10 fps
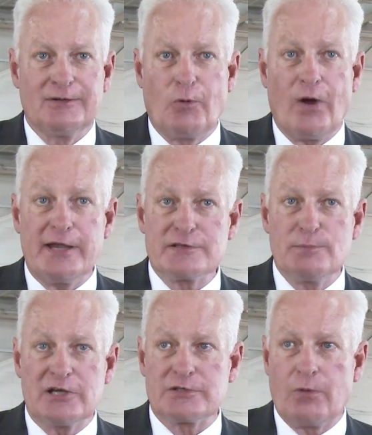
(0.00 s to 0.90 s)
quite as
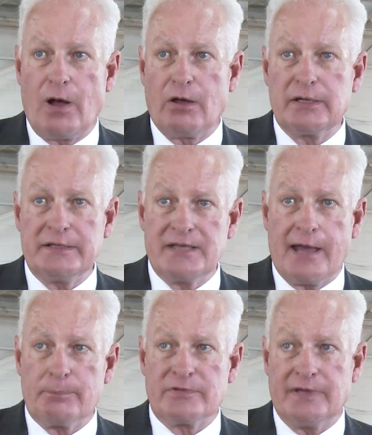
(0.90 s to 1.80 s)
much quality,
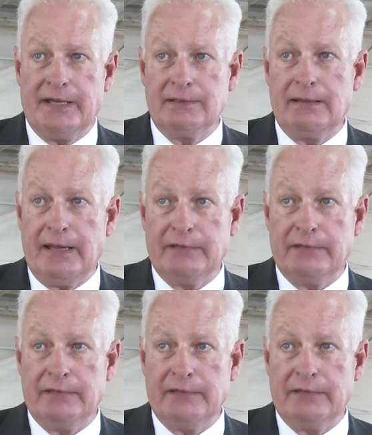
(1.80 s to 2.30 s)
depth, and,